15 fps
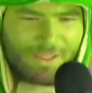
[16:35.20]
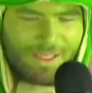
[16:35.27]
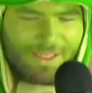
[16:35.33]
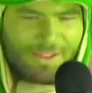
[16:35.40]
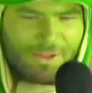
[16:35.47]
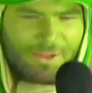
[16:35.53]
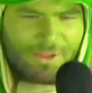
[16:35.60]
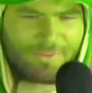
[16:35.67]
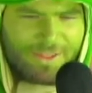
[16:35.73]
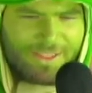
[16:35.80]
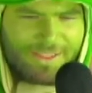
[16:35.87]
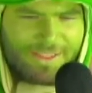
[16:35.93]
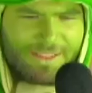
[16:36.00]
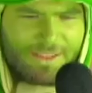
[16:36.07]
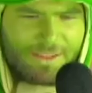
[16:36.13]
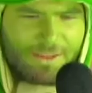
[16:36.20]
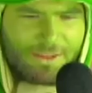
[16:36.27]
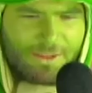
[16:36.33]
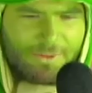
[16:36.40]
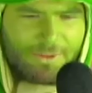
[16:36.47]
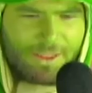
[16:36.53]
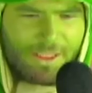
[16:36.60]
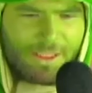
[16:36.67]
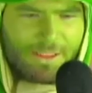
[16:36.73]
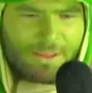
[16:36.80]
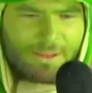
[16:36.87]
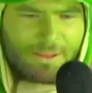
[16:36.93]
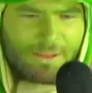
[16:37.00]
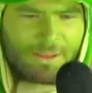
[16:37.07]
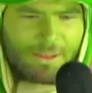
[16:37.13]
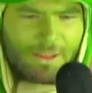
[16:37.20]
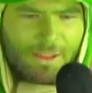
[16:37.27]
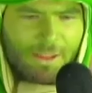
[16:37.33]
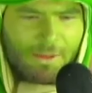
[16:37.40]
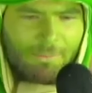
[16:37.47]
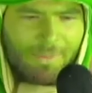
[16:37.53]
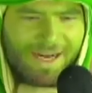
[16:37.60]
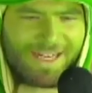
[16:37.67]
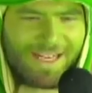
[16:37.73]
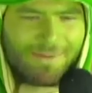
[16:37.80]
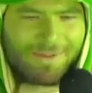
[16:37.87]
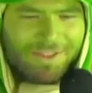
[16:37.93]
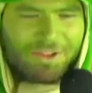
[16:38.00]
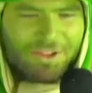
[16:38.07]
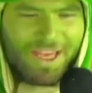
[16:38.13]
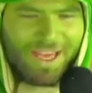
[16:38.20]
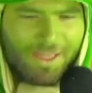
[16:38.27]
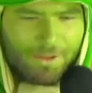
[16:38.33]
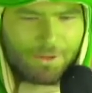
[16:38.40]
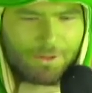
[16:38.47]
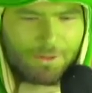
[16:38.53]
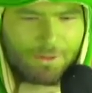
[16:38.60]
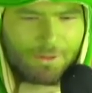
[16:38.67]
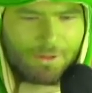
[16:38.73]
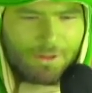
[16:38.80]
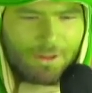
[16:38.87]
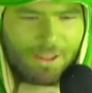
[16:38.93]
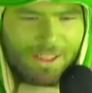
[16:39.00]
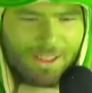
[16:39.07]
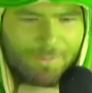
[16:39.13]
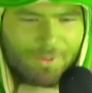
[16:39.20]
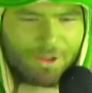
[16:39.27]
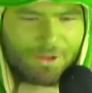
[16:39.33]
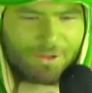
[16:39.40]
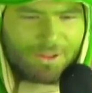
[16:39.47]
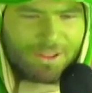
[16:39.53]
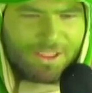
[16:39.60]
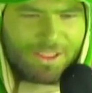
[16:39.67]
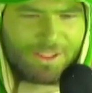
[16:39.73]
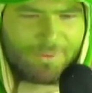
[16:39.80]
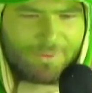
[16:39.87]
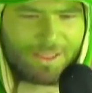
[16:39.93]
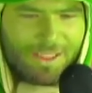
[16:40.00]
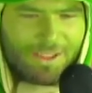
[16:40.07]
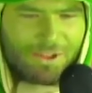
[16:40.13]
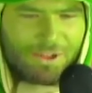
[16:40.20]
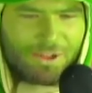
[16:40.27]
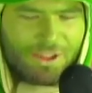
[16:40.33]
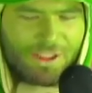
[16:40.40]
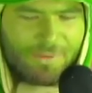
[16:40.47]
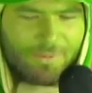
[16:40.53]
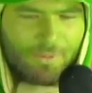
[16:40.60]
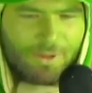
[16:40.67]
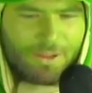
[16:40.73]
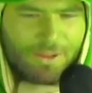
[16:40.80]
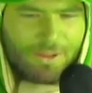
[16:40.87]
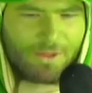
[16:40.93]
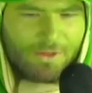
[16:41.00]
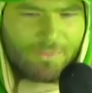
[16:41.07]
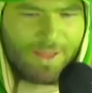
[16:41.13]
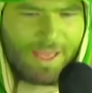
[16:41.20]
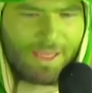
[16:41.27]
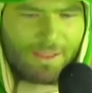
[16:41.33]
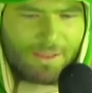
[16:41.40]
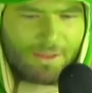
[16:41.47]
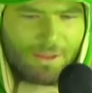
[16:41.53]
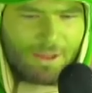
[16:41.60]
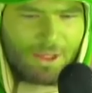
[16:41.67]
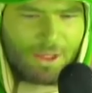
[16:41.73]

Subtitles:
You didn't really need to include that. My name is Daniel, and I'm currently in a relationship with another man.